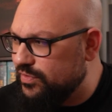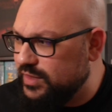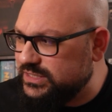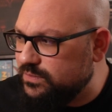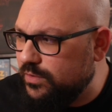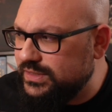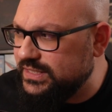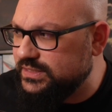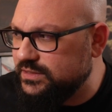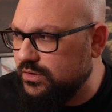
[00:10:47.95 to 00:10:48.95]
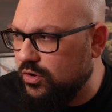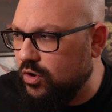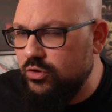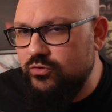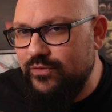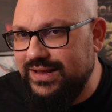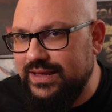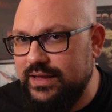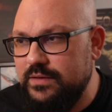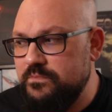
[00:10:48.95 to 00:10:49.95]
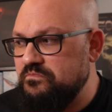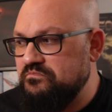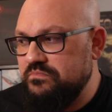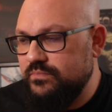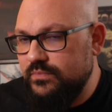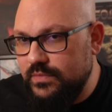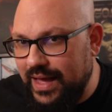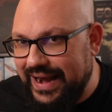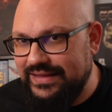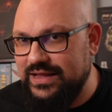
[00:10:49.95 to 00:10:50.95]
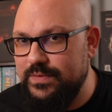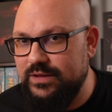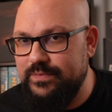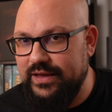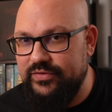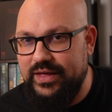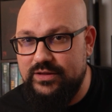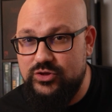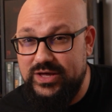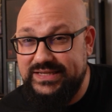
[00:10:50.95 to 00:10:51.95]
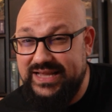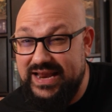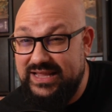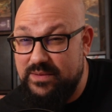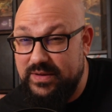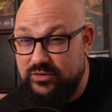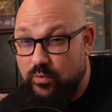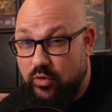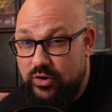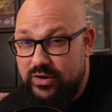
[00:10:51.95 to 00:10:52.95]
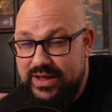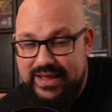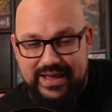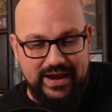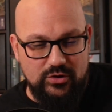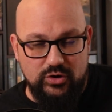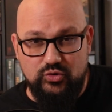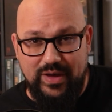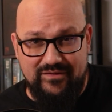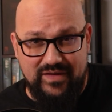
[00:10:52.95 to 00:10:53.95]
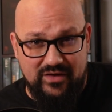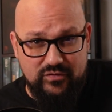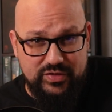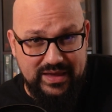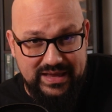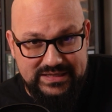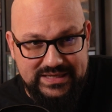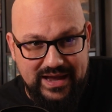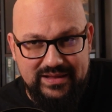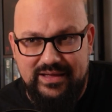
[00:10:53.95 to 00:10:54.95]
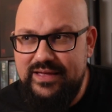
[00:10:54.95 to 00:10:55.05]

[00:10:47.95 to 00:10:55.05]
This box is already a little bit big, then just a little bit more in order to have everything inside.